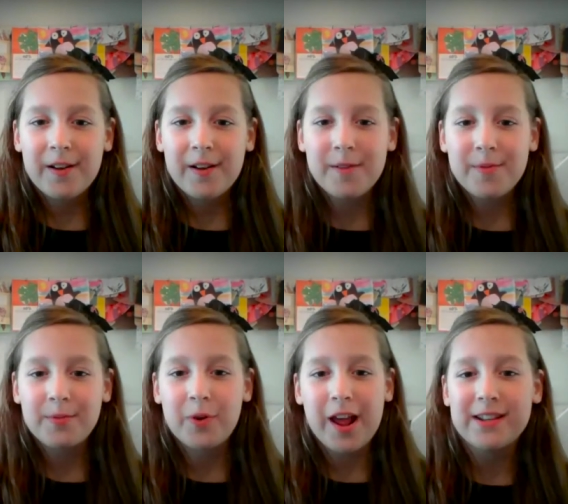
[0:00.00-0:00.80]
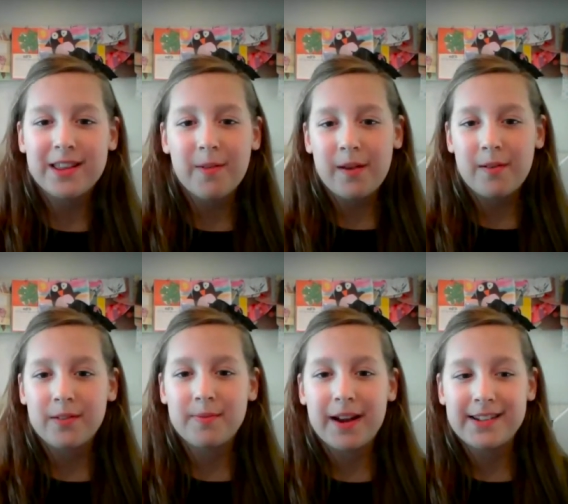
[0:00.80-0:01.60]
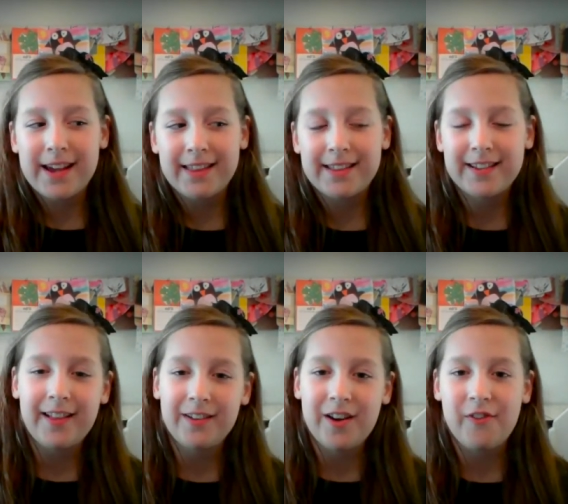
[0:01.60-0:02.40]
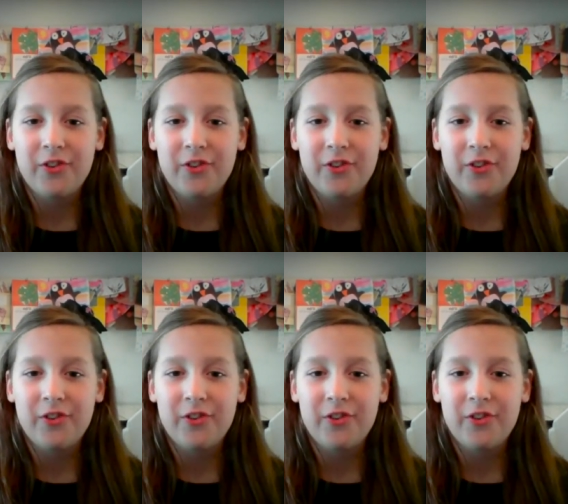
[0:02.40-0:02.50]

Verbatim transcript: um, when I went to the bank with my dad, the teller